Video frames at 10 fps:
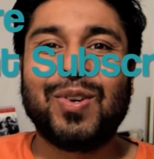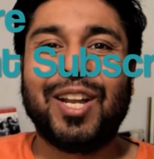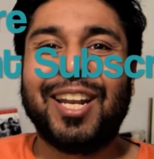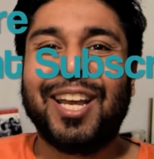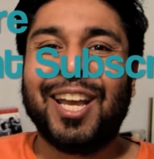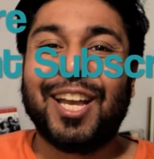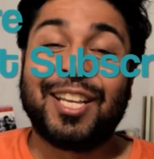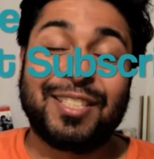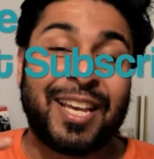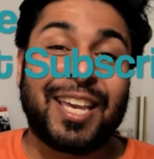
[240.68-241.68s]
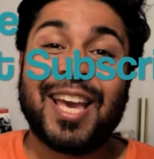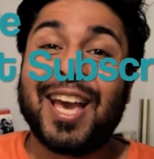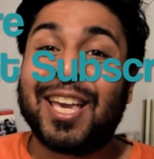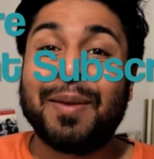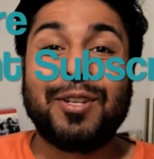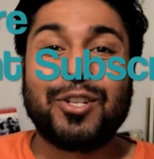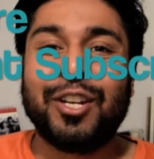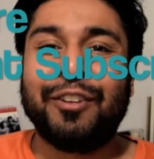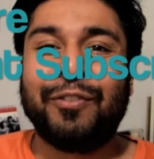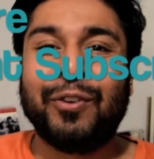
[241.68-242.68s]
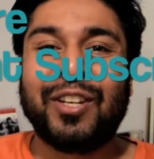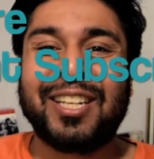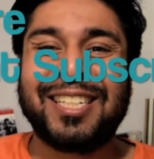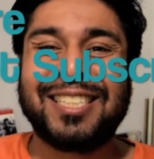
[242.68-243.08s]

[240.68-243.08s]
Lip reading: one, take care, keep enjoying your food.